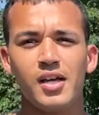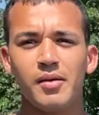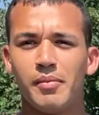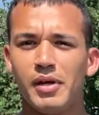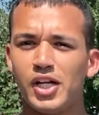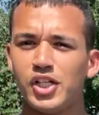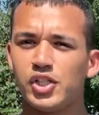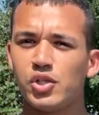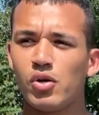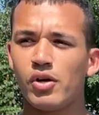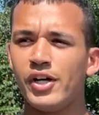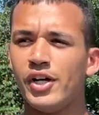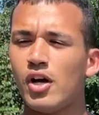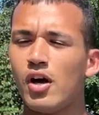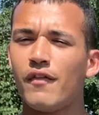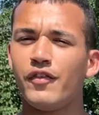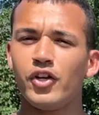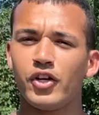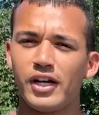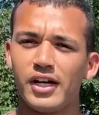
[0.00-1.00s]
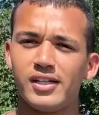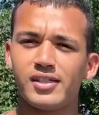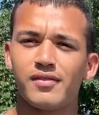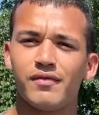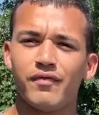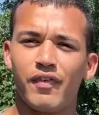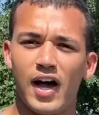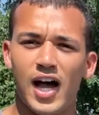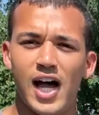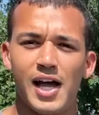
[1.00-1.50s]
Make sure you know if you're getting
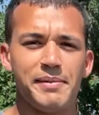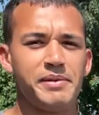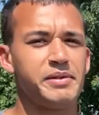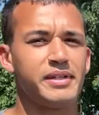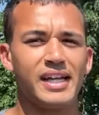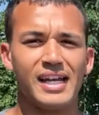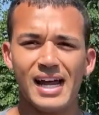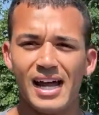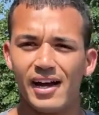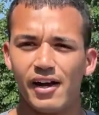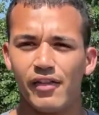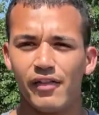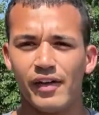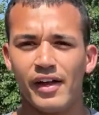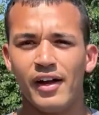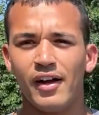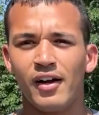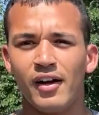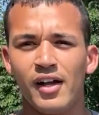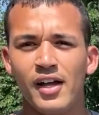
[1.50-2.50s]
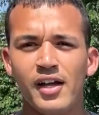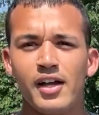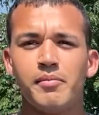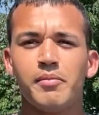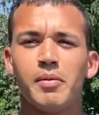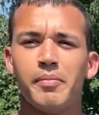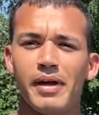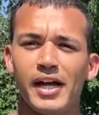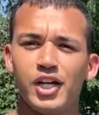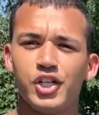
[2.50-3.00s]
some vibes, get out of there
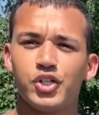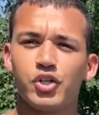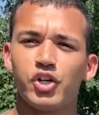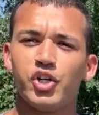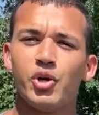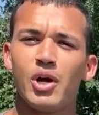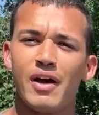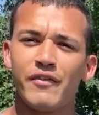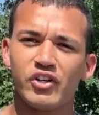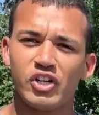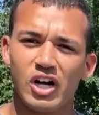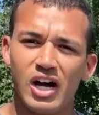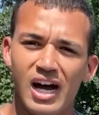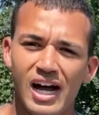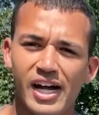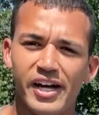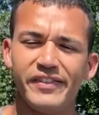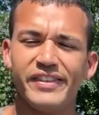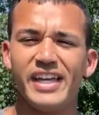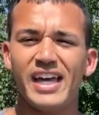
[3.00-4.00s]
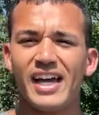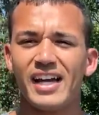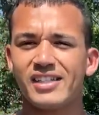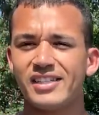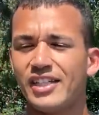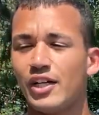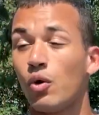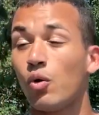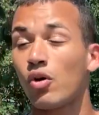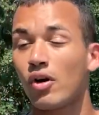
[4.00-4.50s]
but make sure you have your eye on the
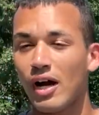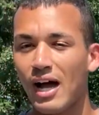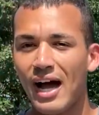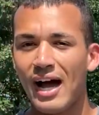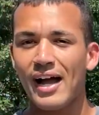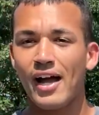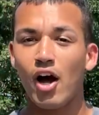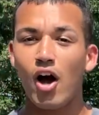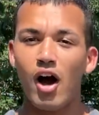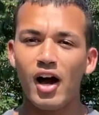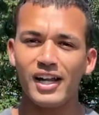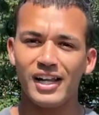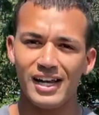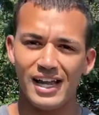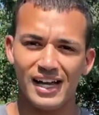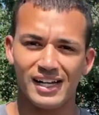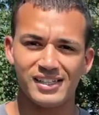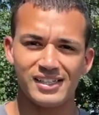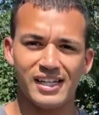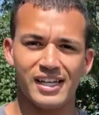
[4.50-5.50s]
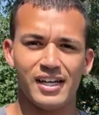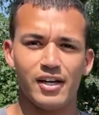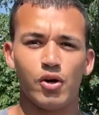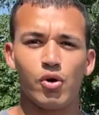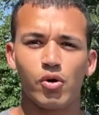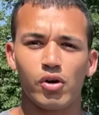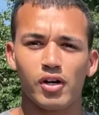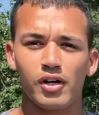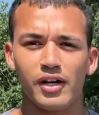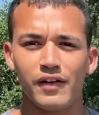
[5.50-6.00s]
exit or eye on an exit,
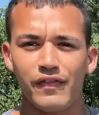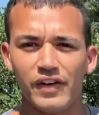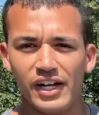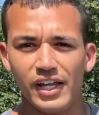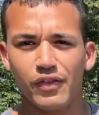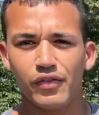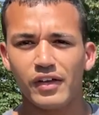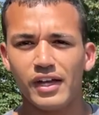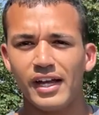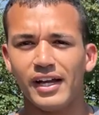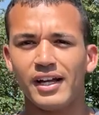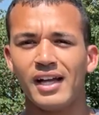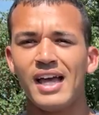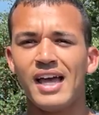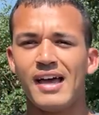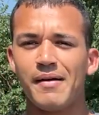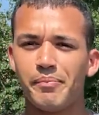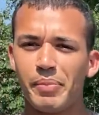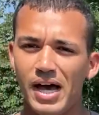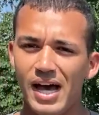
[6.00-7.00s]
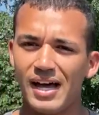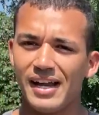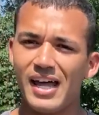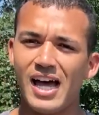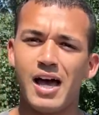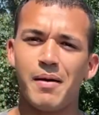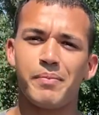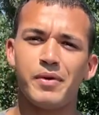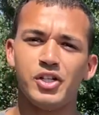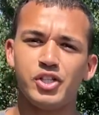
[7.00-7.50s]
or if anything bad
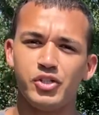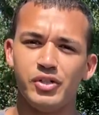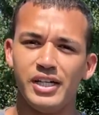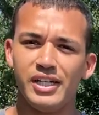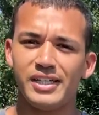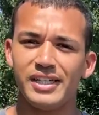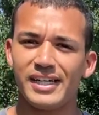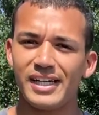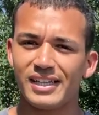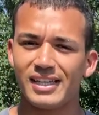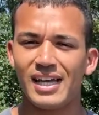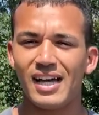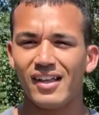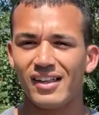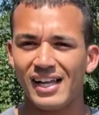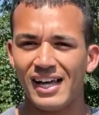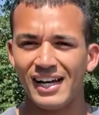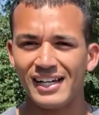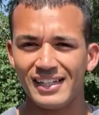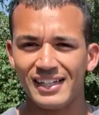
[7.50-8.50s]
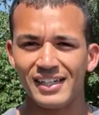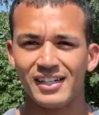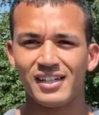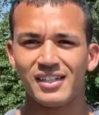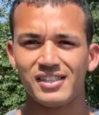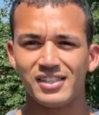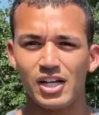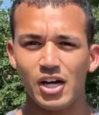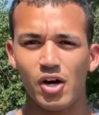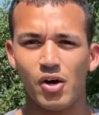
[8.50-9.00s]
happens, you need to get the hell out of here.
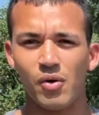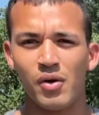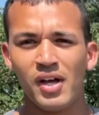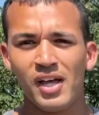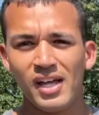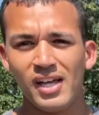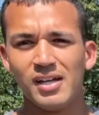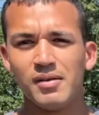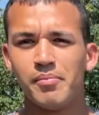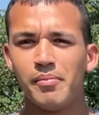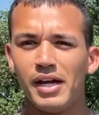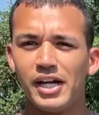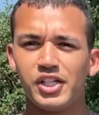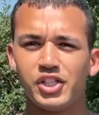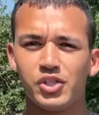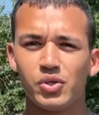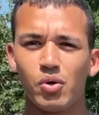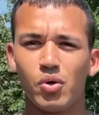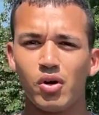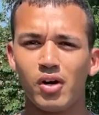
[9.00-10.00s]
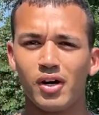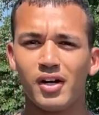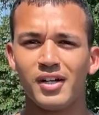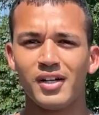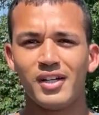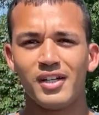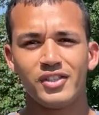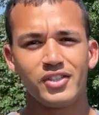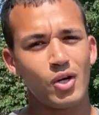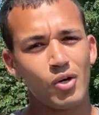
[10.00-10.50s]
So make sure,
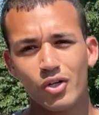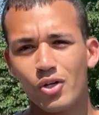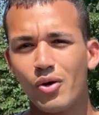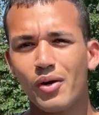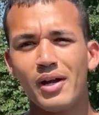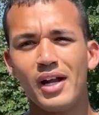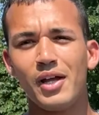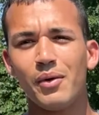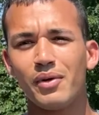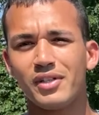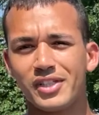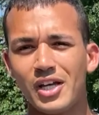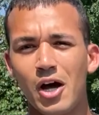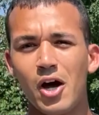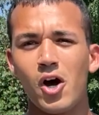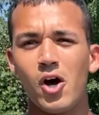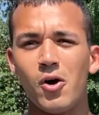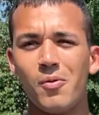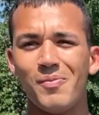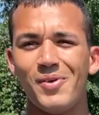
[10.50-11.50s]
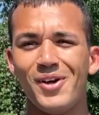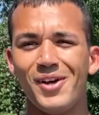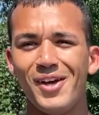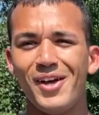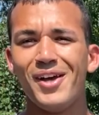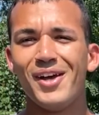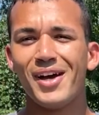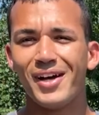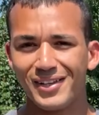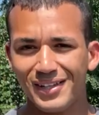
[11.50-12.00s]
don't go in anyone's home
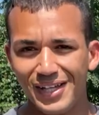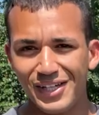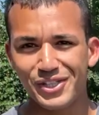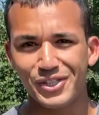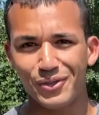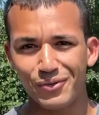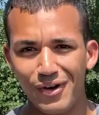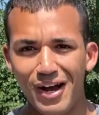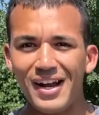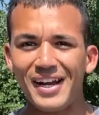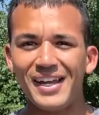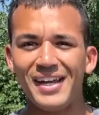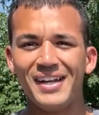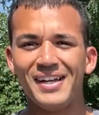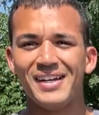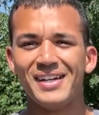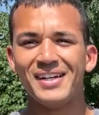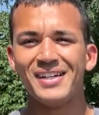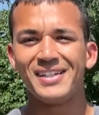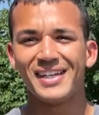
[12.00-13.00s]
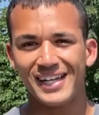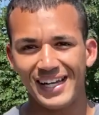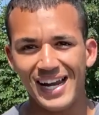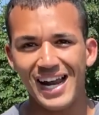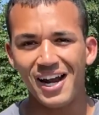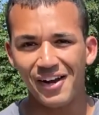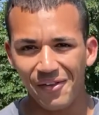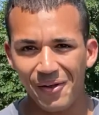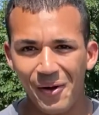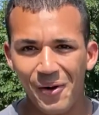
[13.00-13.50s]
unless you're ready to get
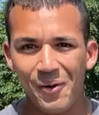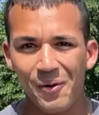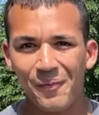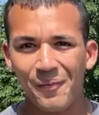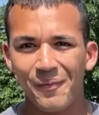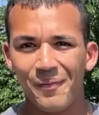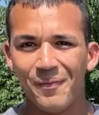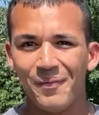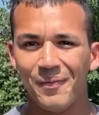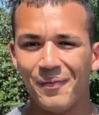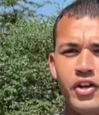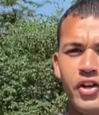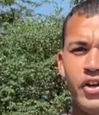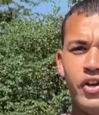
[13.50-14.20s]
out of the home.